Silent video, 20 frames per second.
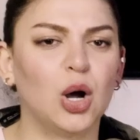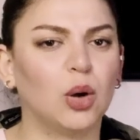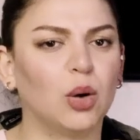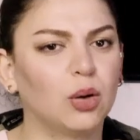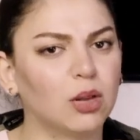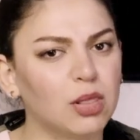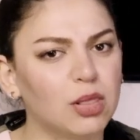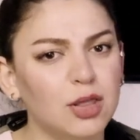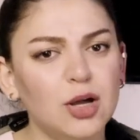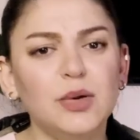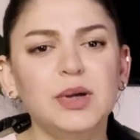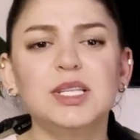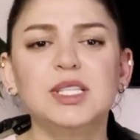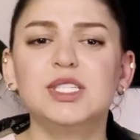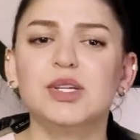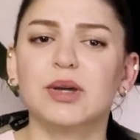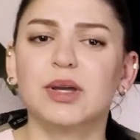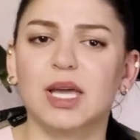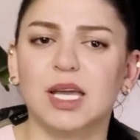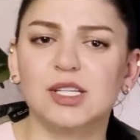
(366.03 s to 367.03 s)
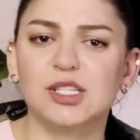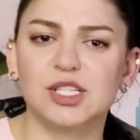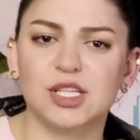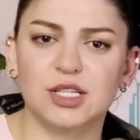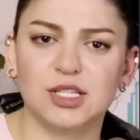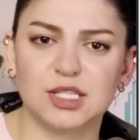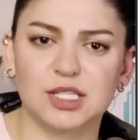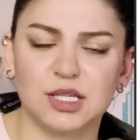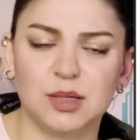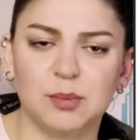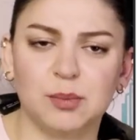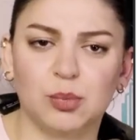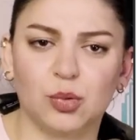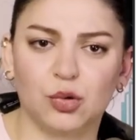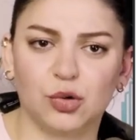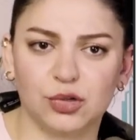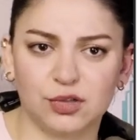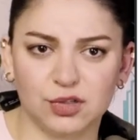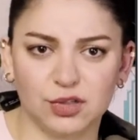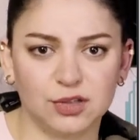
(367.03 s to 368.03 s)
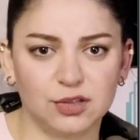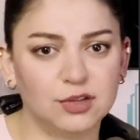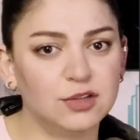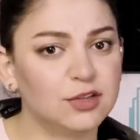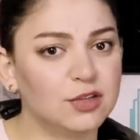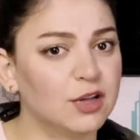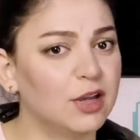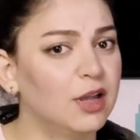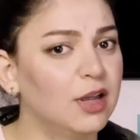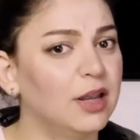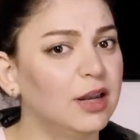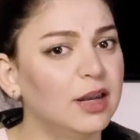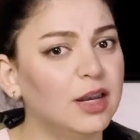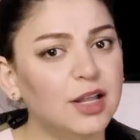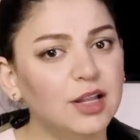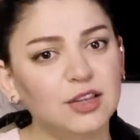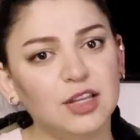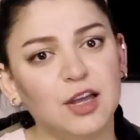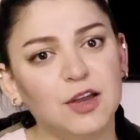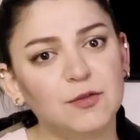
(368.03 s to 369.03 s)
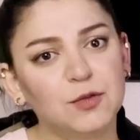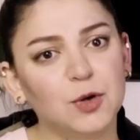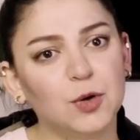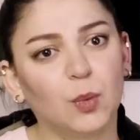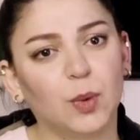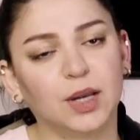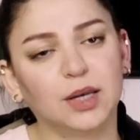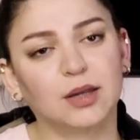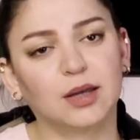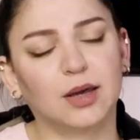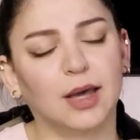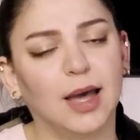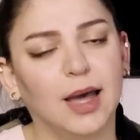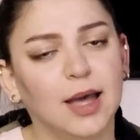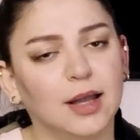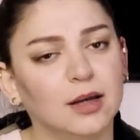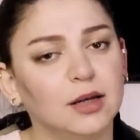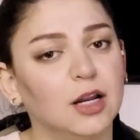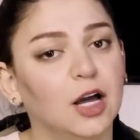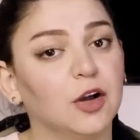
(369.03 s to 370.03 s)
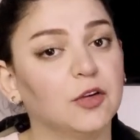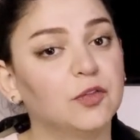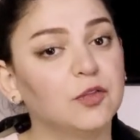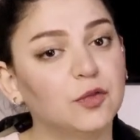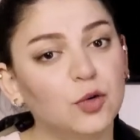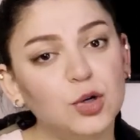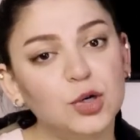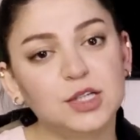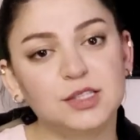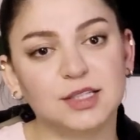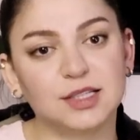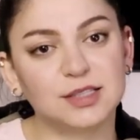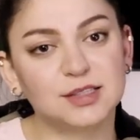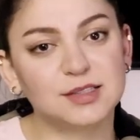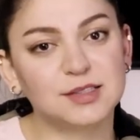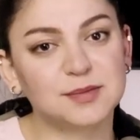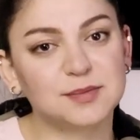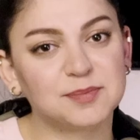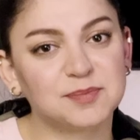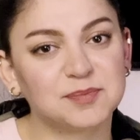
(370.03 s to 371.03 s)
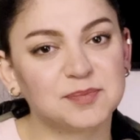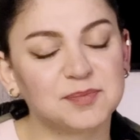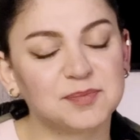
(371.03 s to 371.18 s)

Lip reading: Although education is important, not everyone can afford it.